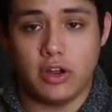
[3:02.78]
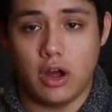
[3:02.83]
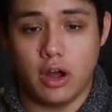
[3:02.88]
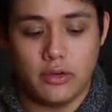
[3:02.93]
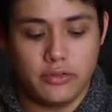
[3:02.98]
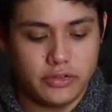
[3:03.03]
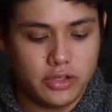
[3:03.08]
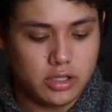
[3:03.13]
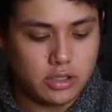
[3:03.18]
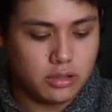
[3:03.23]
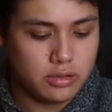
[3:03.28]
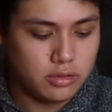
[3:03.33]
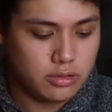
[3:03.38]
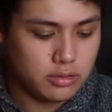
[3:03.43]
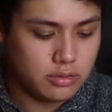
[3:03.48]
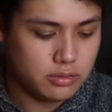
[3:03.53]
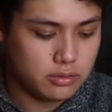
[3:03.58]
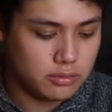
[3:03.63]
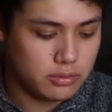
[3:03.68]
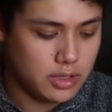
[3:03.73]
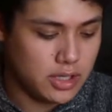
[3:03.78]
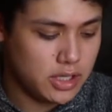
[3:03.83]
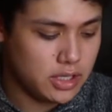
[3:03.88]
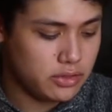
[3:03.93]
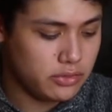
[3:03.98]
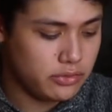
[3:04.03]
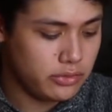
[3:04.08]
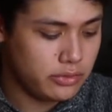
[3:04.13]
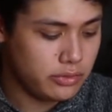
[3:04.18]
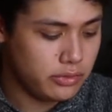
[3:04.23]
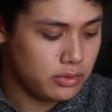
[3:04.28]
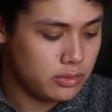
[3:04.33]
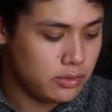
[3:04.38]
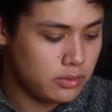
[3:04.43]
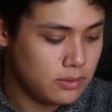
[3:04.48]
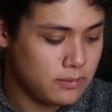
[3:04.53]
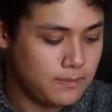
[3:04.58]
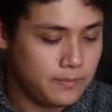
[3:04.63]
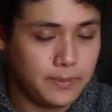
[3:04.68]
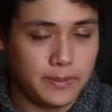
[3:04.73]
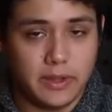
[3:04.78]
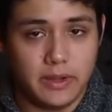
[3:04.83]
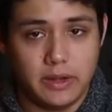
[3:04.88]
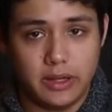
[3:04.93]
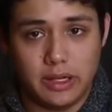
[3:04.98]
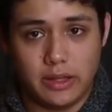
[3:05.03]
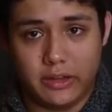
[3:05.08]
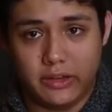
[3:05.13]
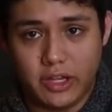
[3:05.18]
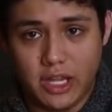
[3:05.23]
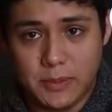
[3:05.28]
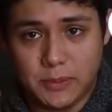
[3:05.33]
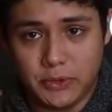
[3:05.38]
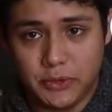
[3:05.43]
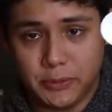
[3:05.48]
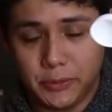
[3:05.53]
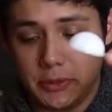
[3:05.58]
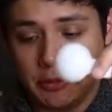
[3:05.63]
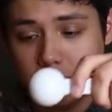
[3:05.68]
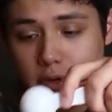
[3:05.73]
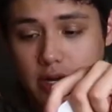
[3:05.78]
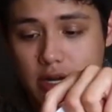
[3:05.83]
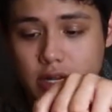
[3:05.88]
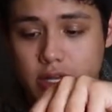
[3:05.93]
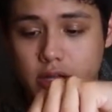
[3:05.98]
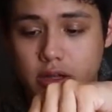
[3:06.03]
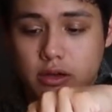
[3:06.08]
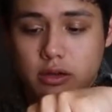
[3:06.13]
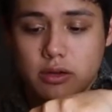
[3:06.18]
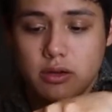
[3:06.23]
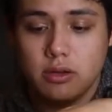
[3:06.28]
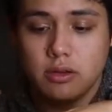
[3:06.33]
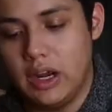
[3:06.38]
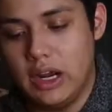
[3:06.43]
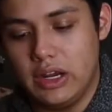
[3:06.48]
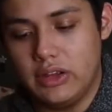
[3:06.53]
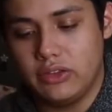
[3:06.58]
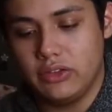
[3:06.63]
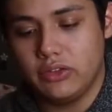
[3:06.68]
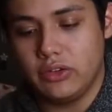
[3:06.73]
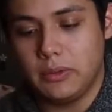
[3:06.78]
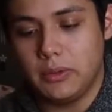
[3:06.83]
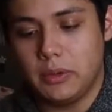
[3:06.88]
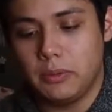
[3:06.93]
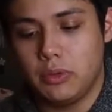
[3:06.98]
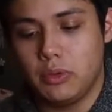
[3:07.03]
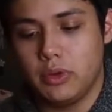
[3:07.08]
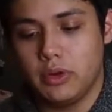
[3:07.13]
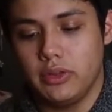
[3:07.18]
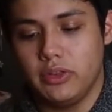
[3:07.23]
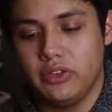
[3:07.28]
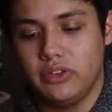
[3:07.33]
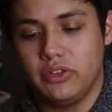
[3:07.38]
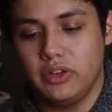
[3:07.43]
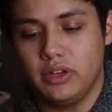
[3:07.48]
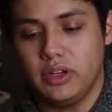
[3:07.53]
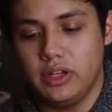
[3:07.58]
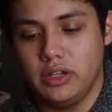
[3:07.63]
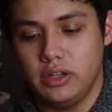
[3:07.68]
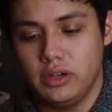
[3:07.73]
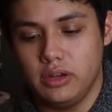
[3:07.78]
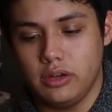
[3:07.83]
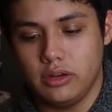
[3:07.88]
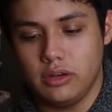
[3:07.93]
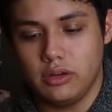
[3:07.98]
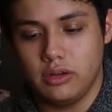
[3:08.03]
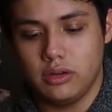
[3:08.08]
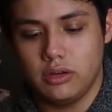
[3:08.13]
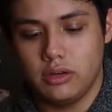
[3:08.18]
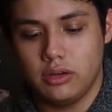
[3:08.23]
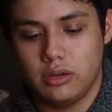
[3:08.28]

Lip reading: coffee, right? And I got the tablespoon right here. Alright, so I'm going to pour this in here.